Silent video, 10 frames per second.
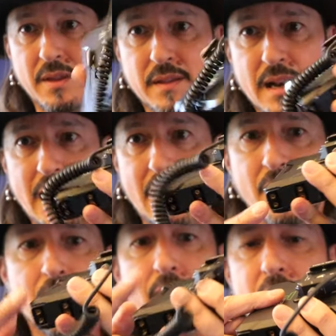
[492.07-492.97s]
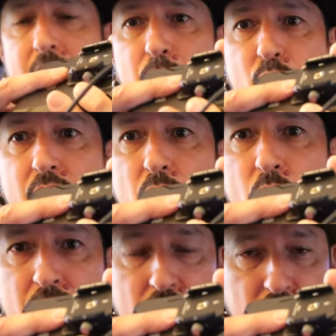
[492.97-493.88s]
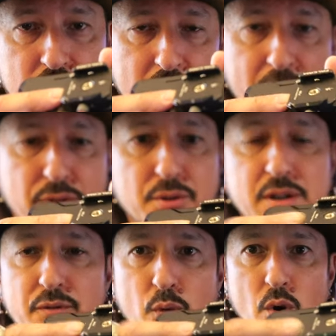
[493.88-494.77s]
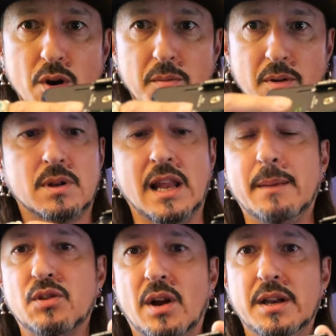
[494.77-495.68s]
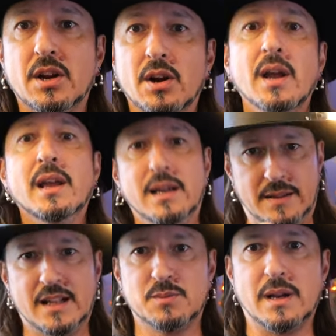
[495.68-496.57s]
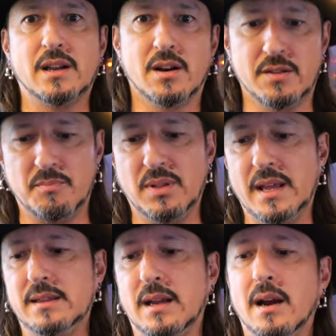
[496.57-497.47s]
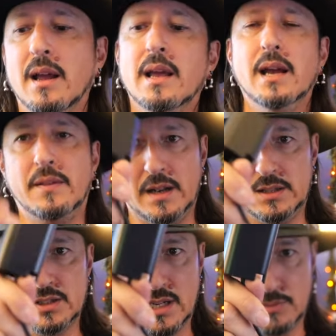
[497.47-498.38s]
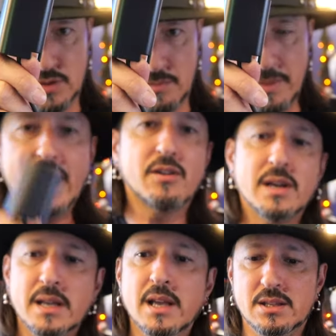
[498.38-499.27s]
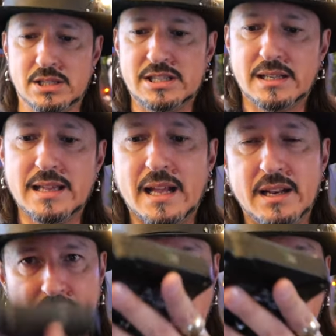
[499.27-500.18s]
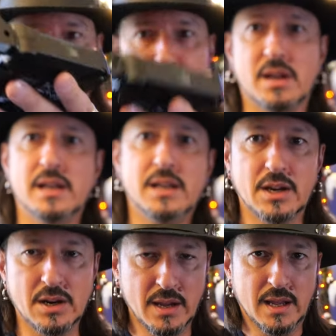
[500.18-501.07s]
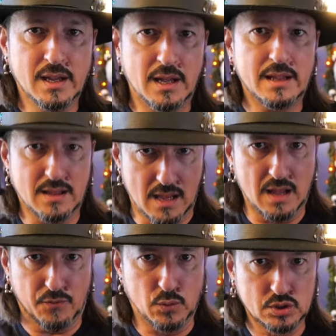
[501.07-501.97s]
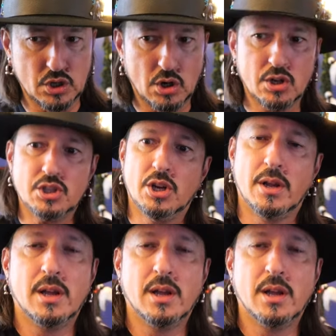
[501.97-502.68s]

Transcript: thing that I have. And I put one of those F34 clamps on here, and that's what I got on the plate there. And then it just comes with a battery. You stick that in there and you plug it in here at full charge,